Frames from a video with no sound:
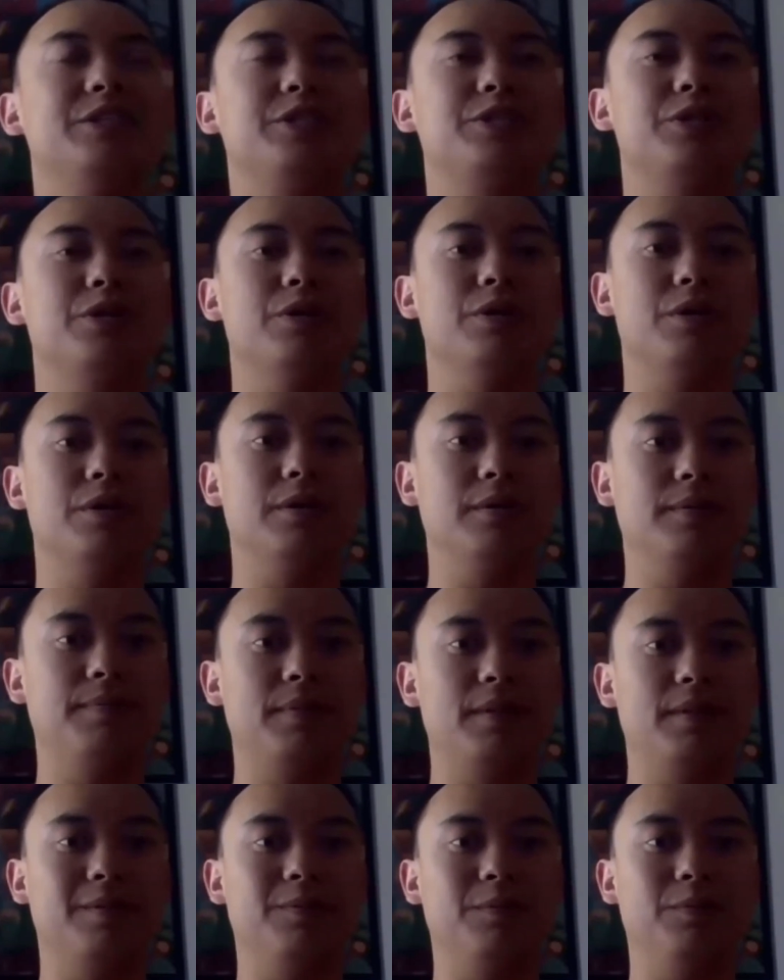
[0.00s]
sure
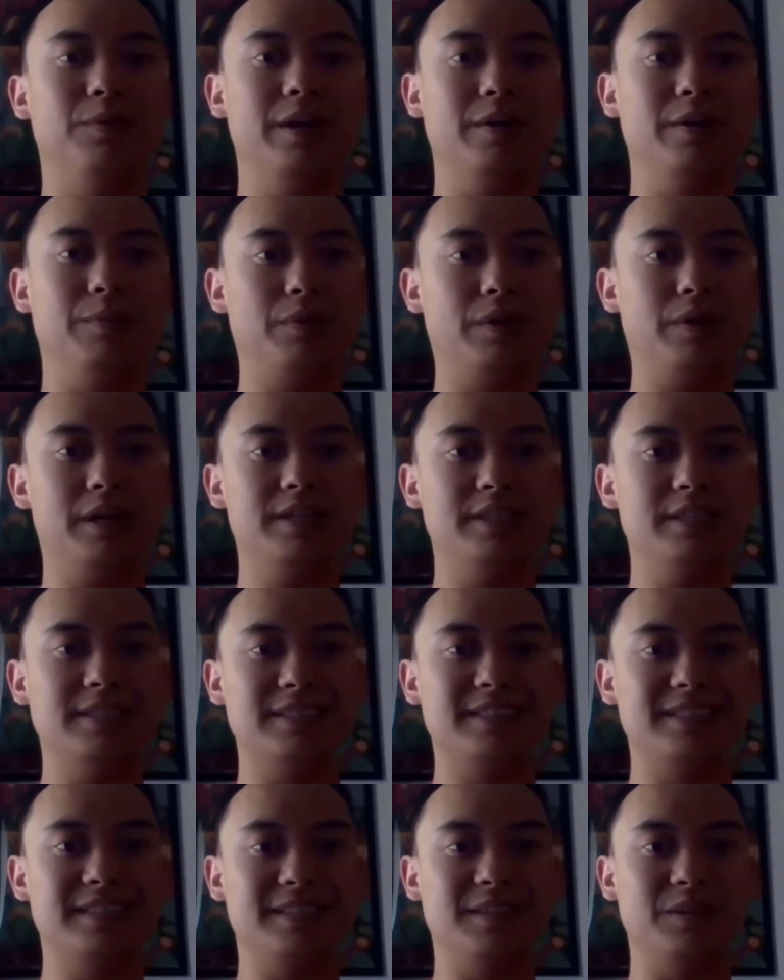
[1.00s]
what it
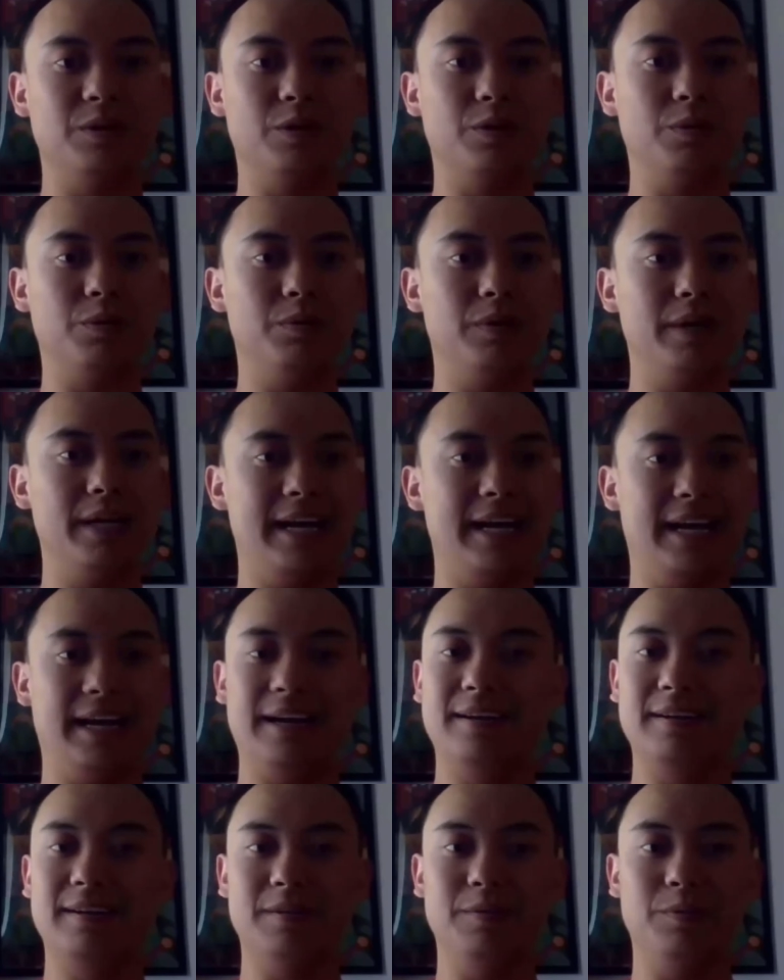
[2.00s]
was or what
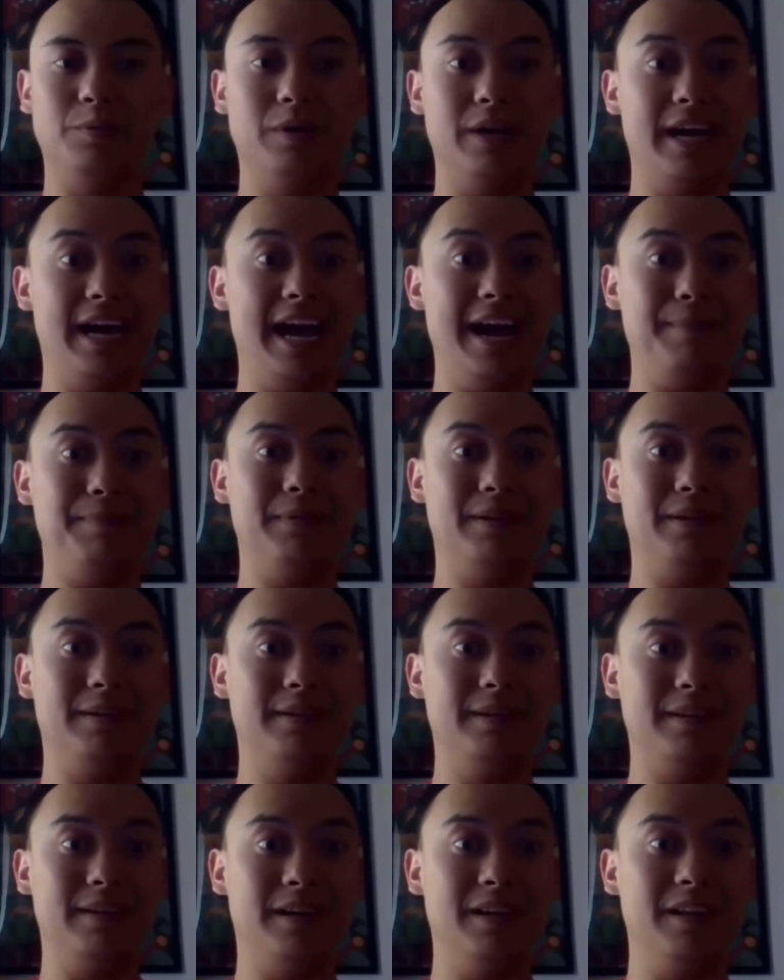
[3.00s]

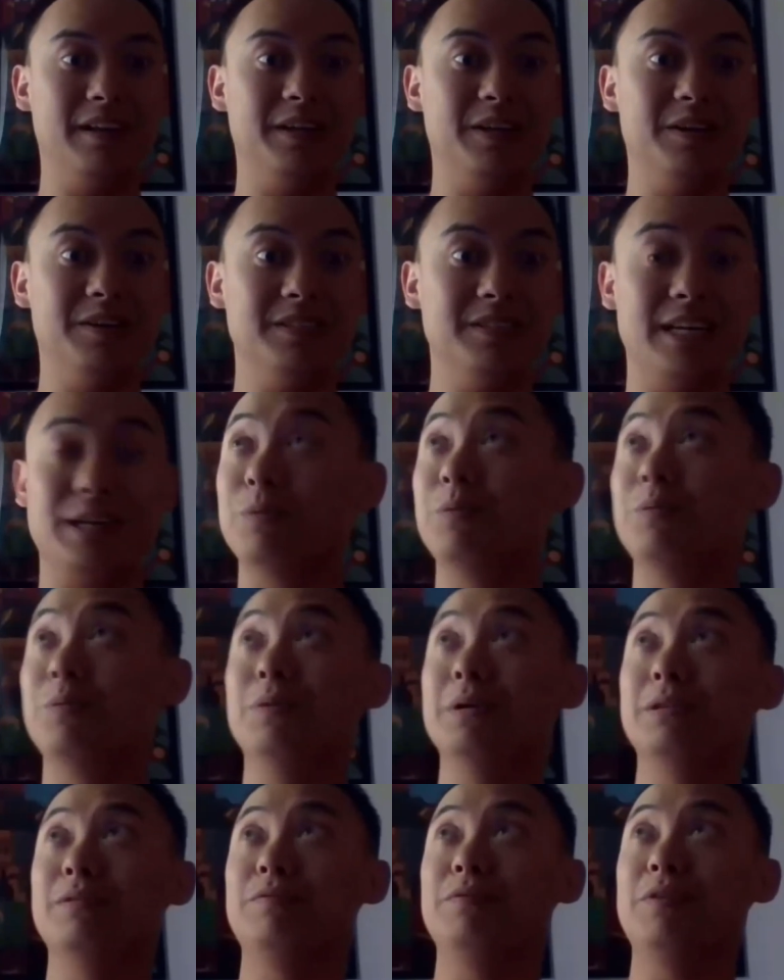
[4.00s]
happened. All I know is like,
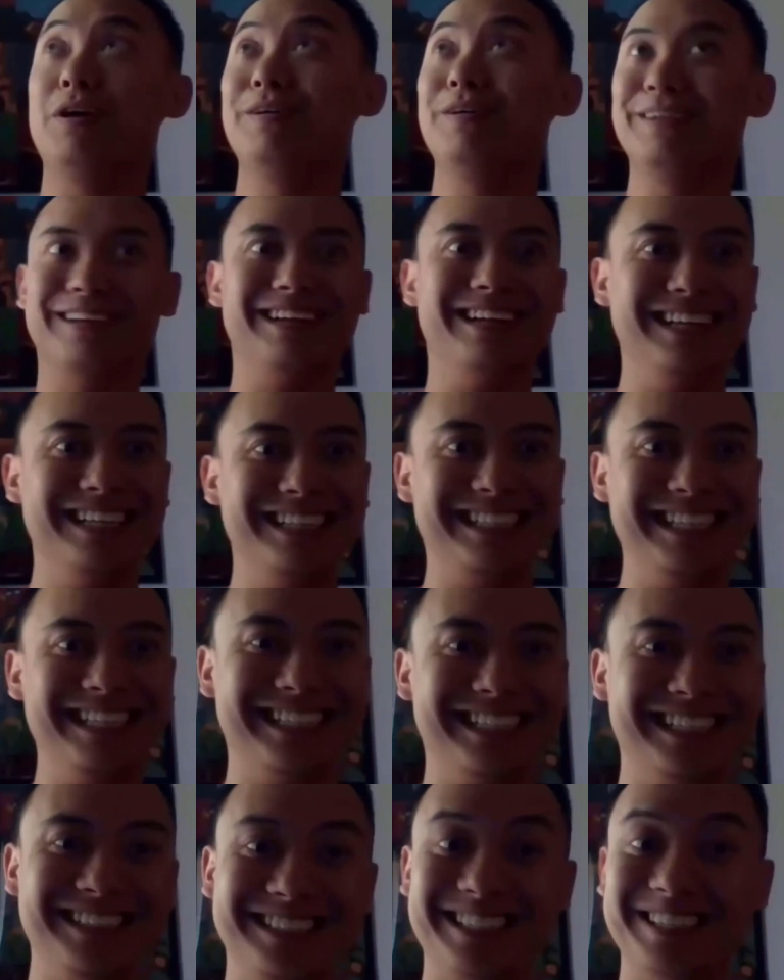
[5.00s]
what the fuck? It is. I
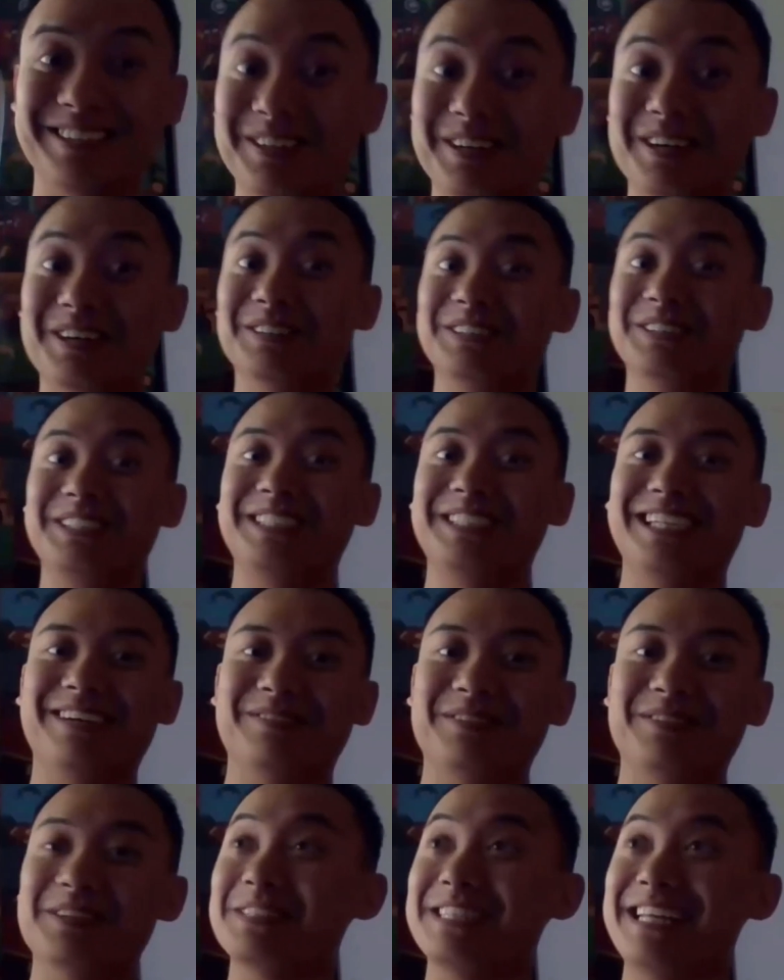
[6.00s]
was like, oh shit,
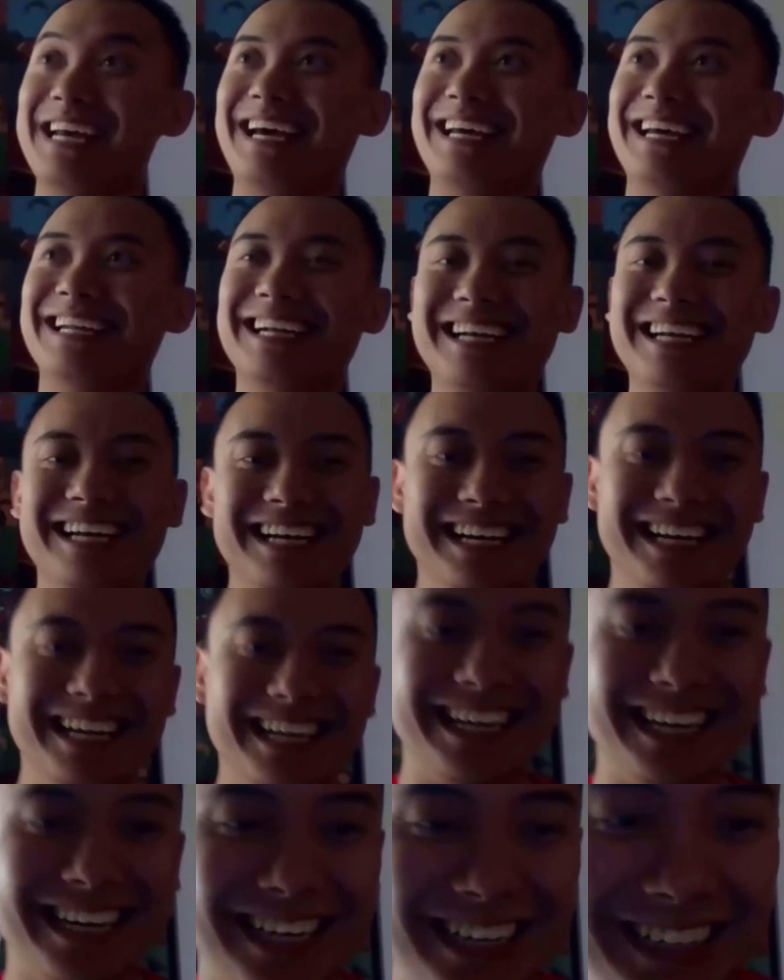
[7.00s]
what was that?
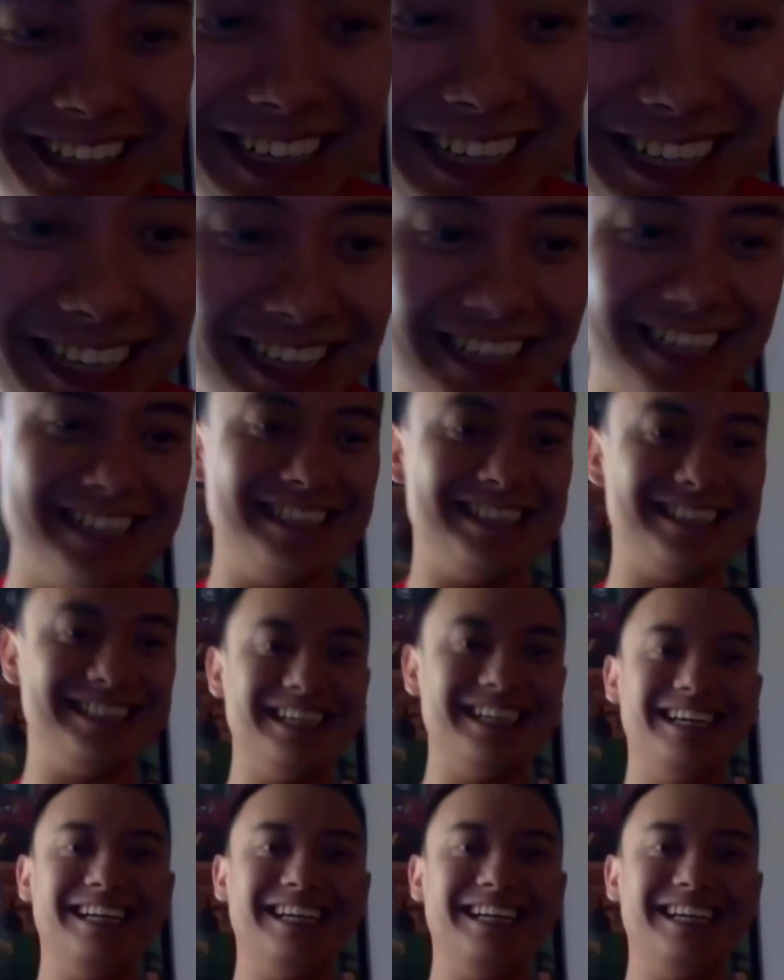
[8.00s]
You know? And